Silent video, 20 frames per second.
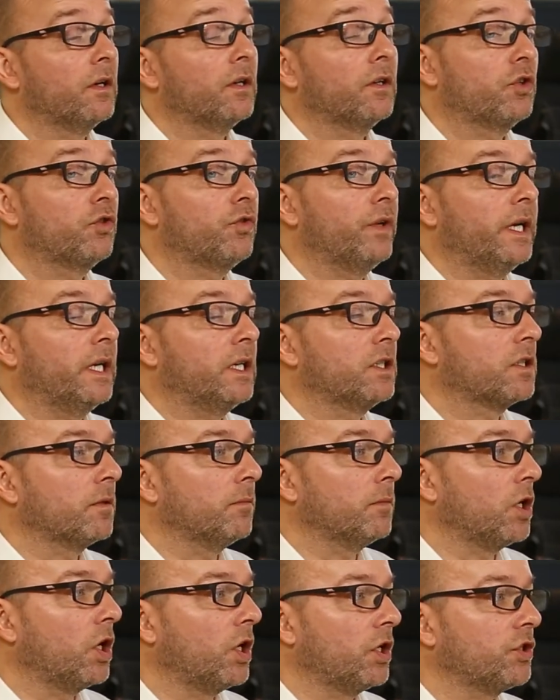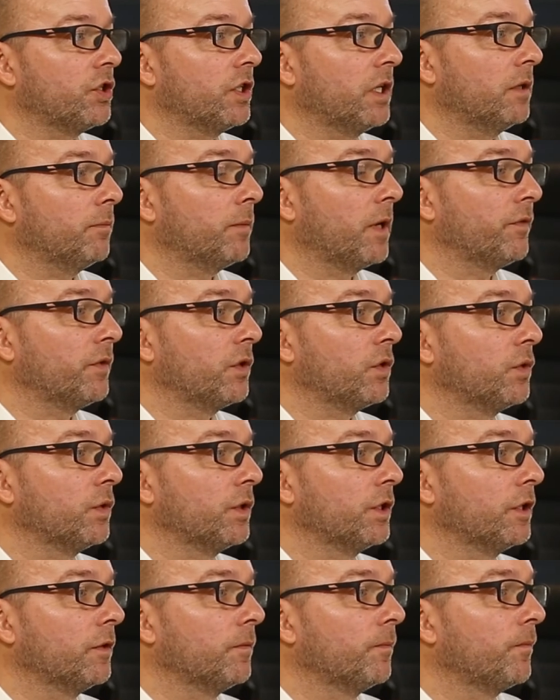creating some logic in my
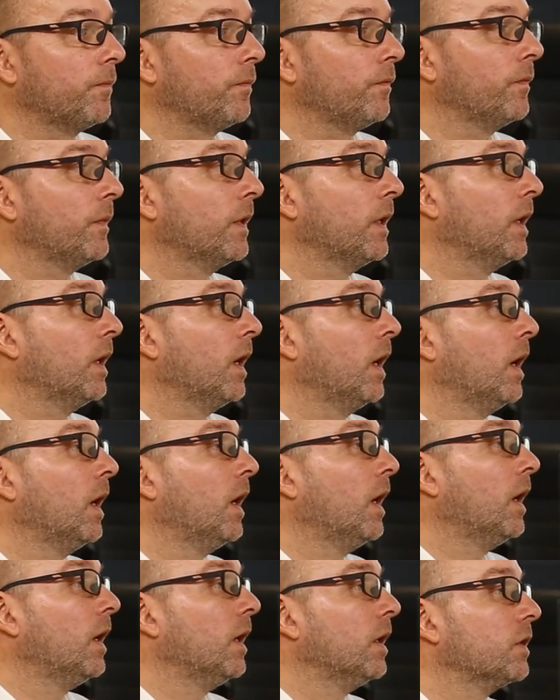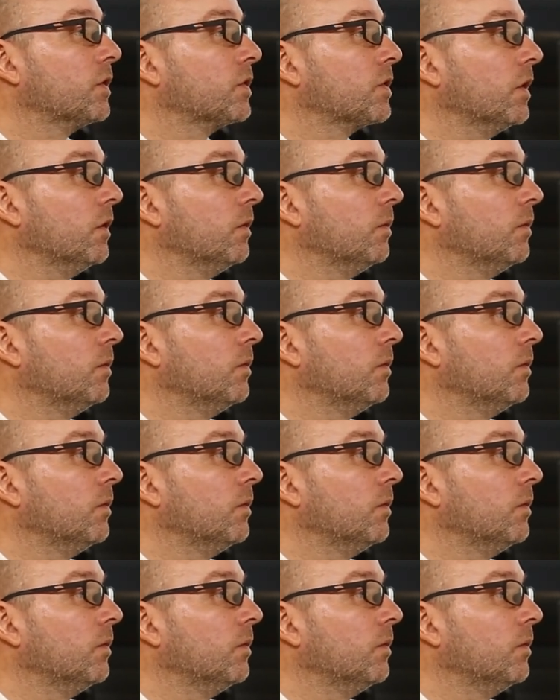recording. So,